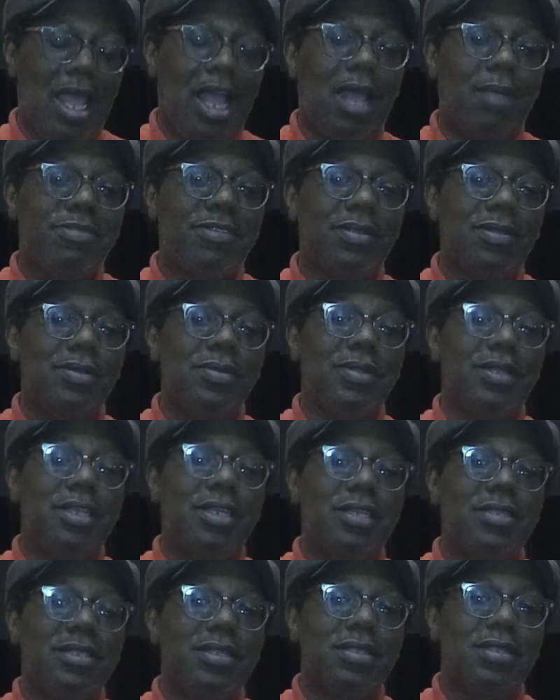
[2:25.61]

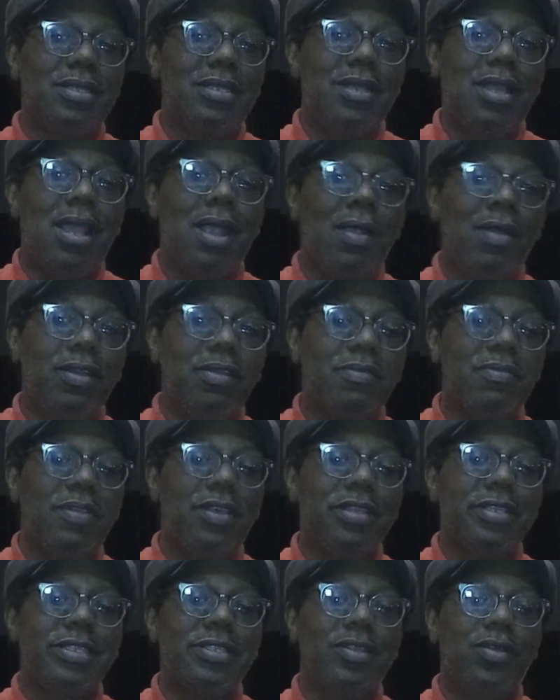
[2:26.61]
Absolutely. The narrative
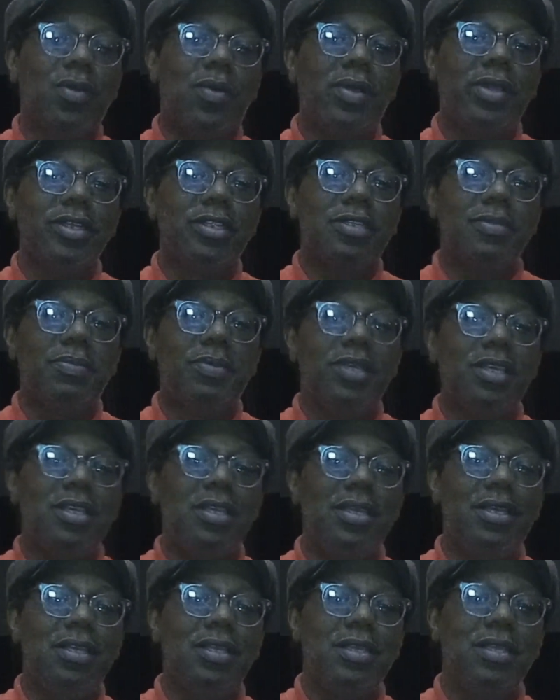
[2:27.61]
is going to
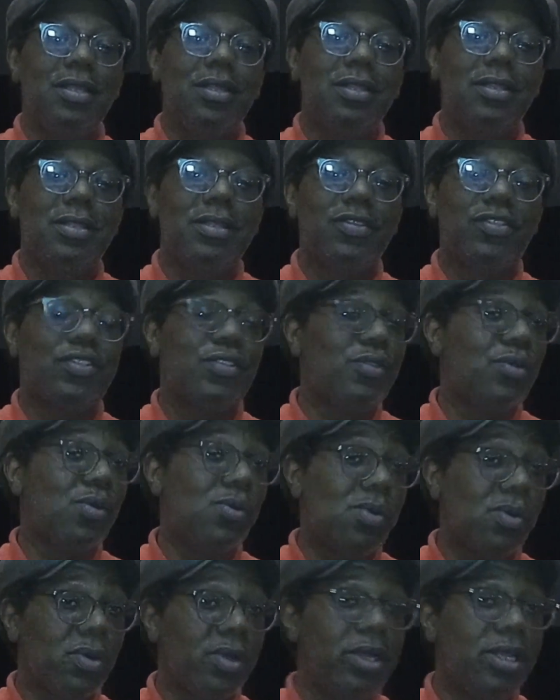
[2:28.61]
be the
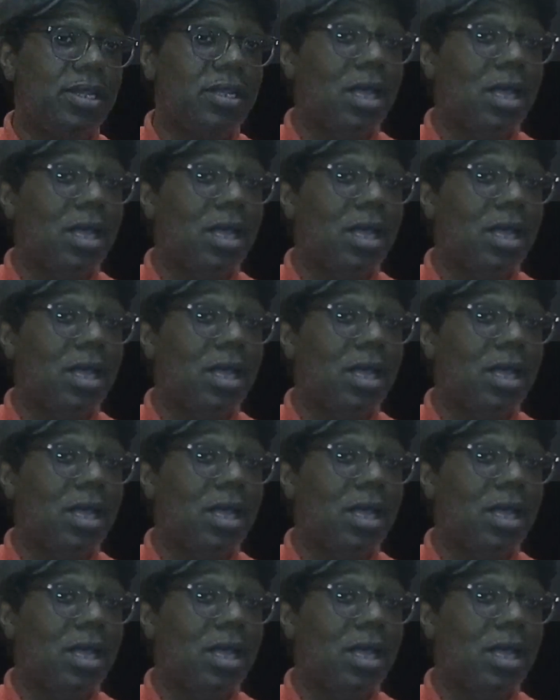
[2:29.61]
story